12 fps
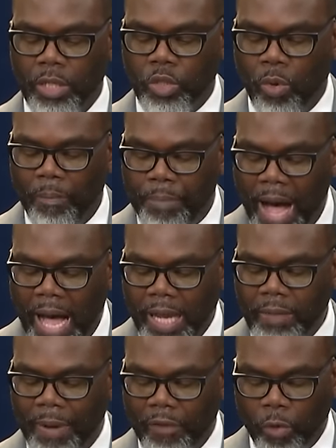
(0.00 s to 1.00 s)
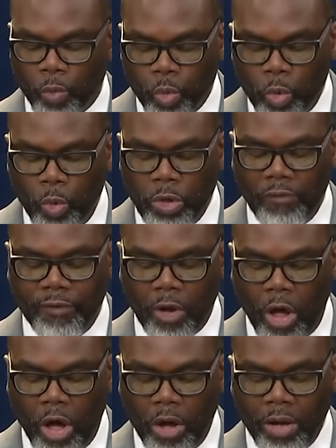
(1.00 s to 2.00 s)
to abide by the rule of
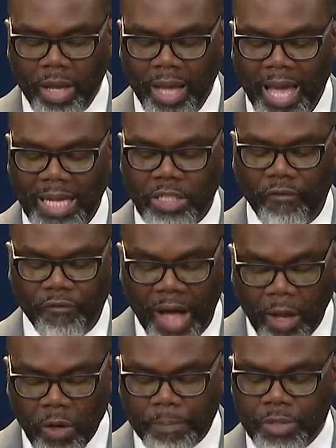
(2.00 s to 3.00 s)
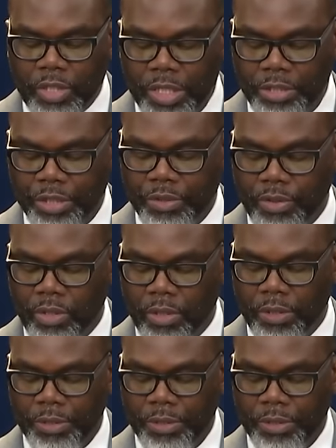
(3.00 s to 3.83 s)
law and to follow procedures.